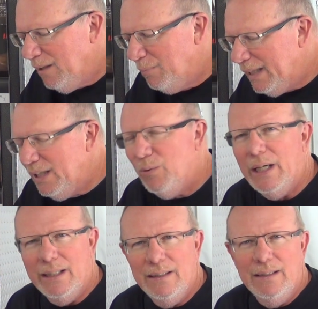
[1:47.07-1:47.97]
But
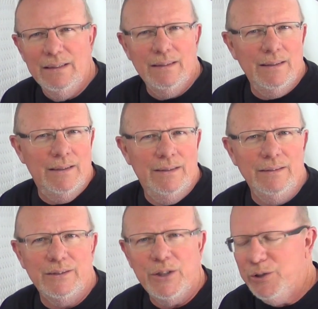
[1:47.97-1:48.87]
anyway,
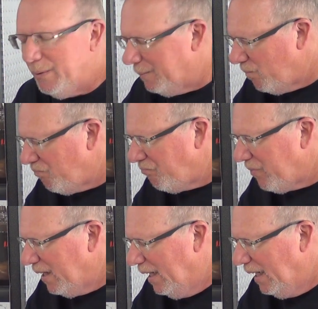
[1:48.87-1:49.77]
excuse me,
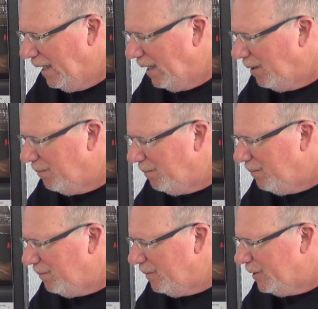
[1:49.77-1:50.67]
the
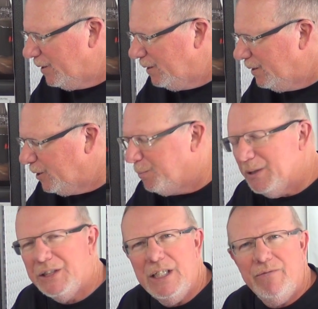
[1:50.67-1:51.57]

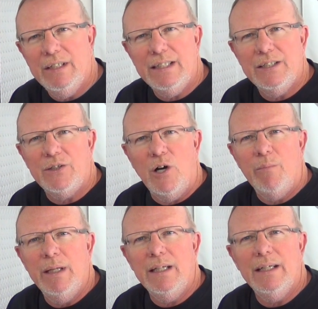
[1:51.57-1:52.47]
specific
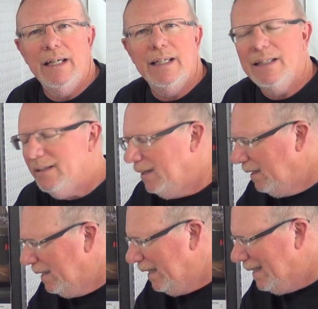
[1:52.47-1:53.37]
disarming and
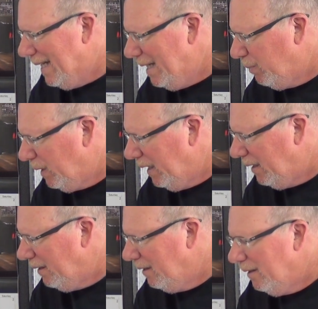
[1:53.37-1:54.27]

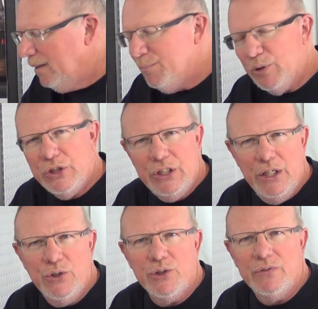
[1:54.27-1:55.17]
enabling
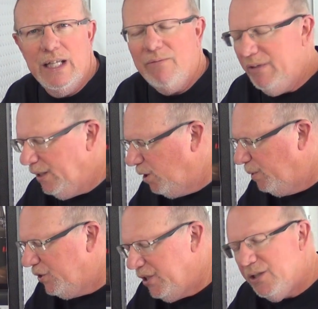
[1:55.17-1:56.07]
procedures for that vehicle.
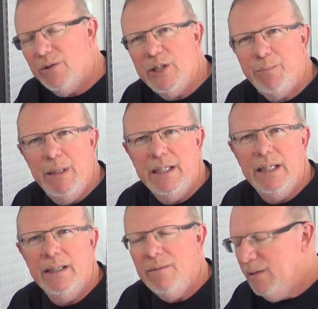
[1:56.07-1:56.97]
But generally
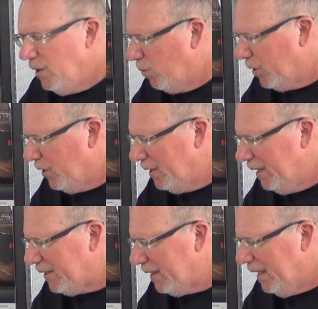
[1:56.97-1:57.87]
speaking, we're going to
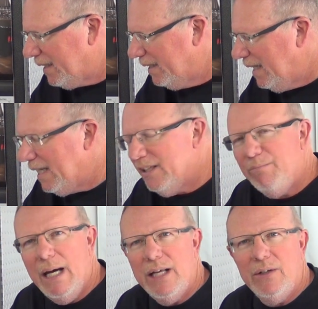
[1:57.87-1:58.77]
disconnect the negative
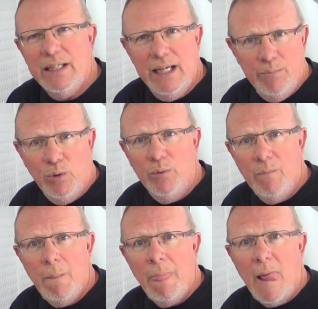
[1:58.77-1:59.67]
battery cable,
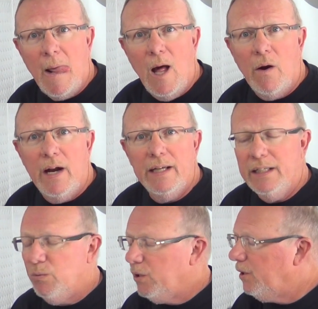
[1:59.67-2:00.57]
all right,
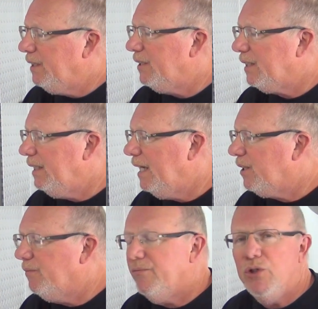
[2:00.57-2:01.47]
and we're going to disconnect
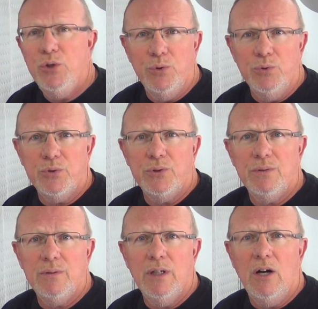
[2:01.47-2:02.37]
the fuse,
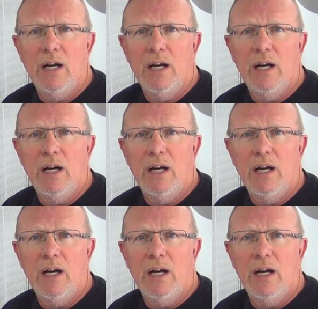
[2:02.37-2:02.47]
all